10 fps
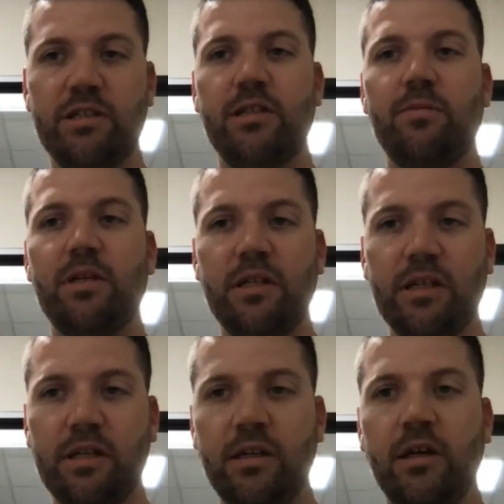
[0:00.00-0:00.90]

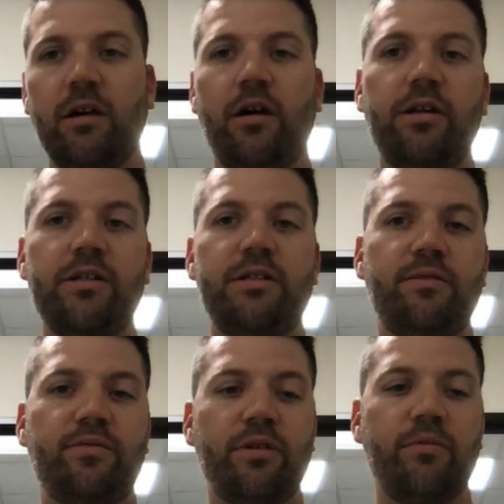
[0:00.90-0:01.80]
CBD, all these
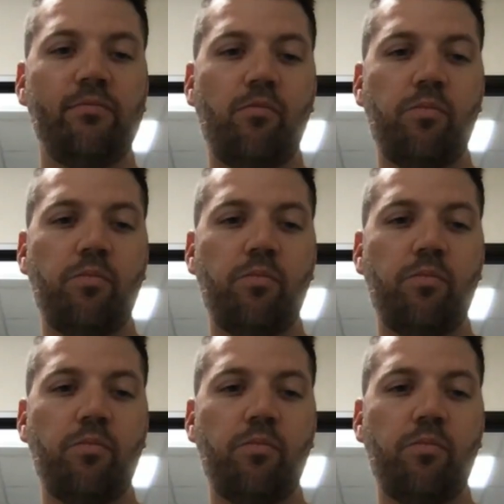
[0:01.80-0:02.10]
different